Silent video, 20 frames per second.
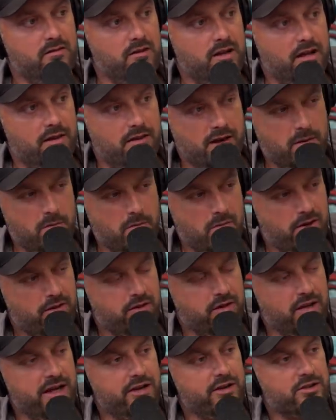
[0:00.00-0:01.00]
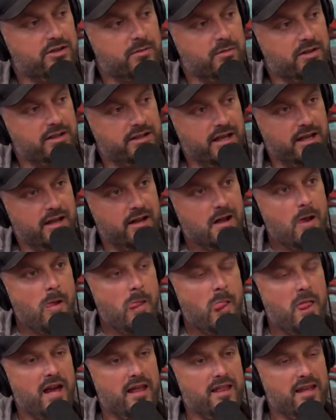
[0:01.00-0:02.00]
I think a month later or something like that.
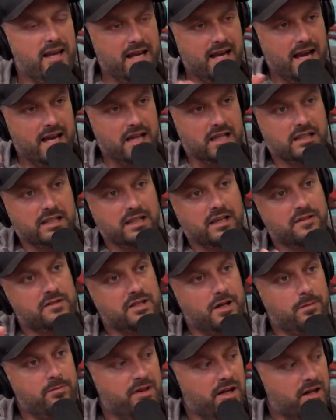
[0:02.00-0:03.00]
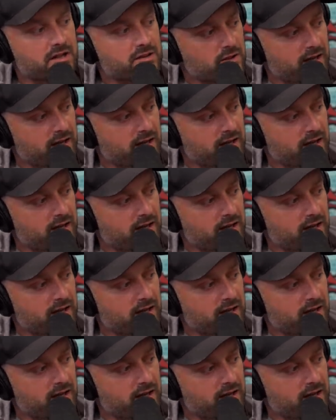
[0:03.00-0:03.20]
And then it kind of lives up there.